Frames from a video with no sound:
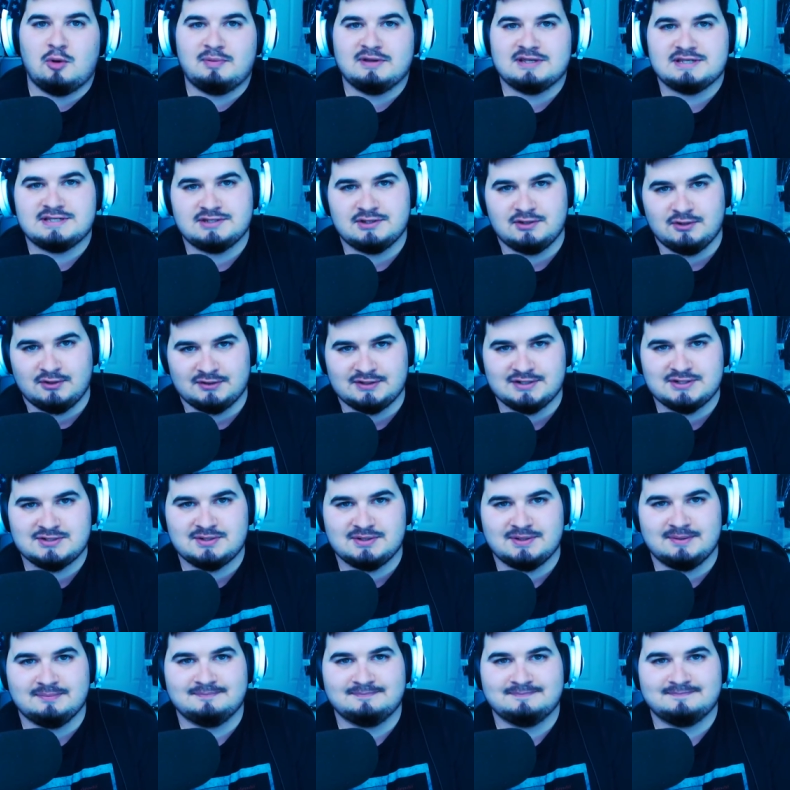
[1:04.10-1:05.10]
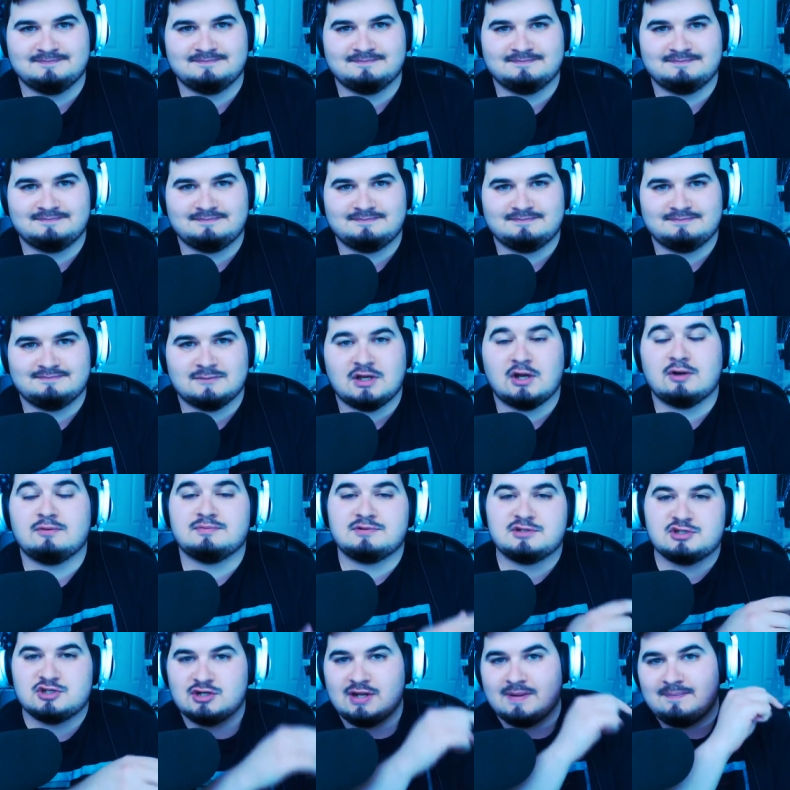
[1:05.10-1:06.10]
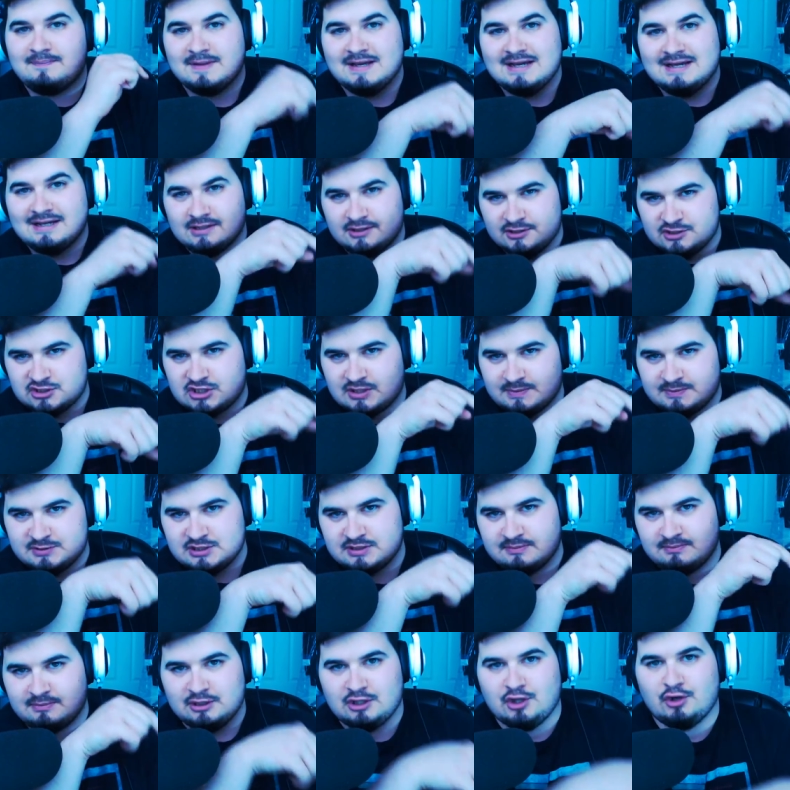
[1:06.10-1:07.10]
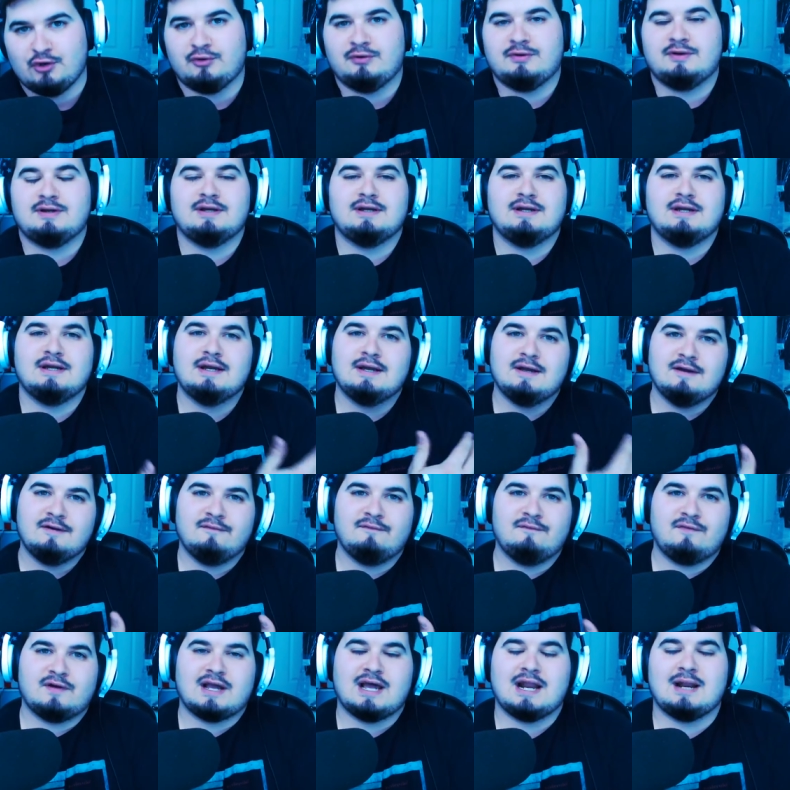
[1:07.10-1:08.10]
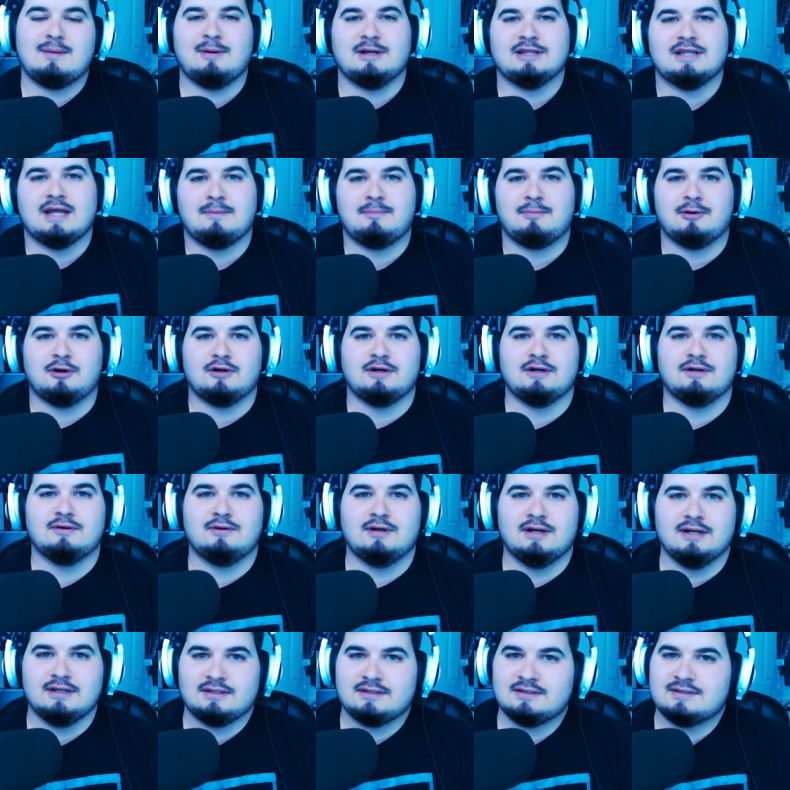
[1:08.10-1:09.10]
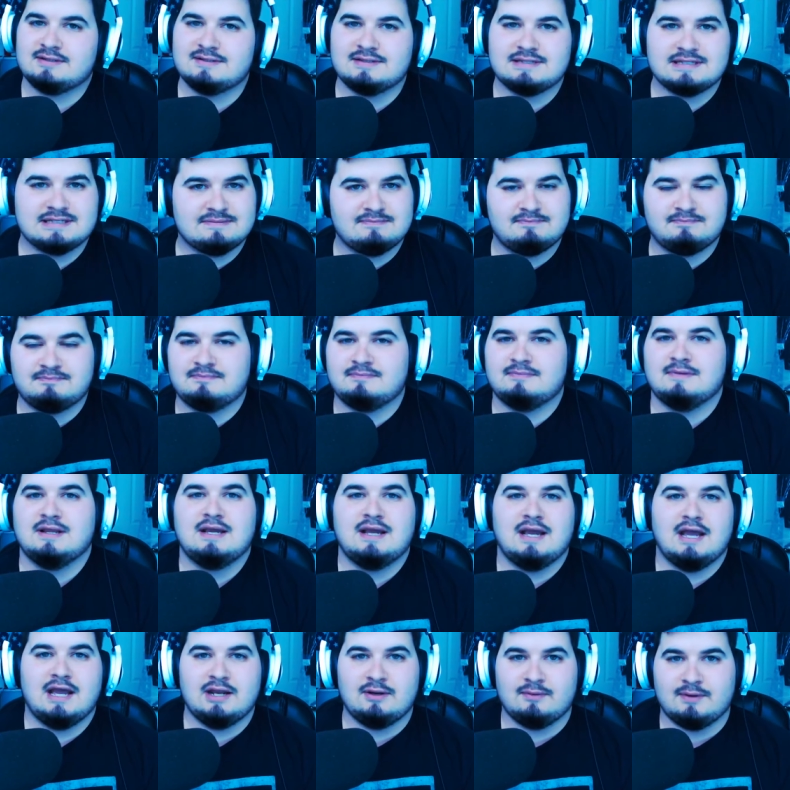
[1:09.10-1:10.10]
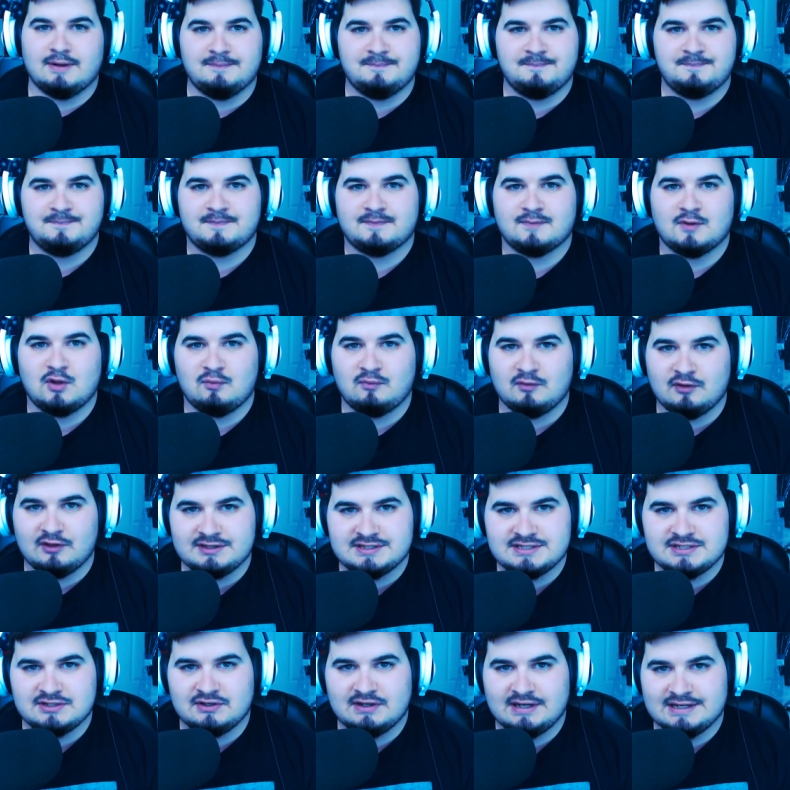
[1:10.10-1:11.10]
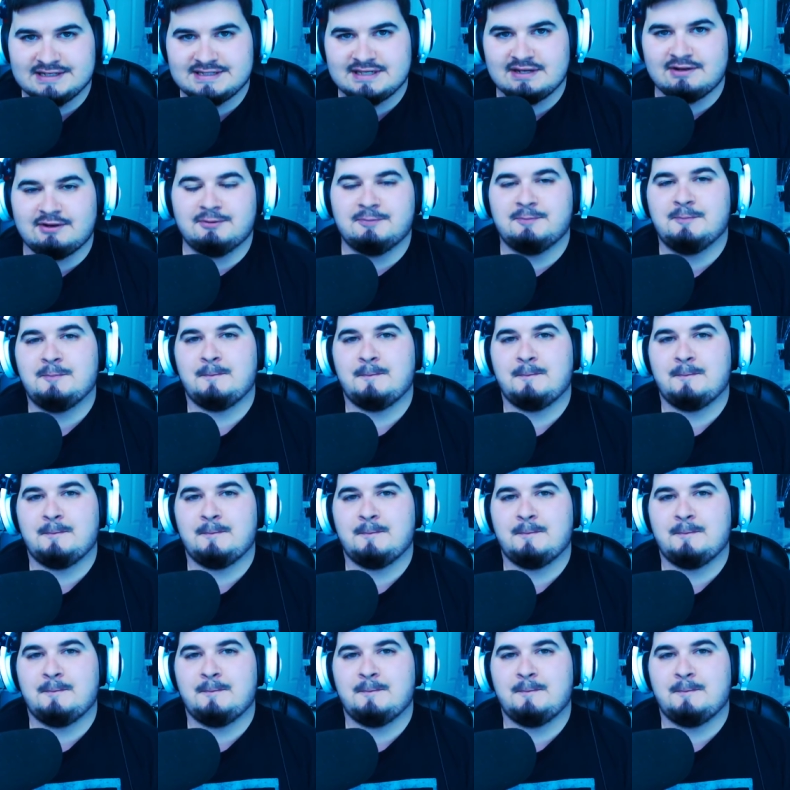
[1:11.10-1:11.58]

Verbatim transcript: I see you on the stream. Oh, stream description below. Forgot about that part, right? Just, anyway, hope I'll see you guys there.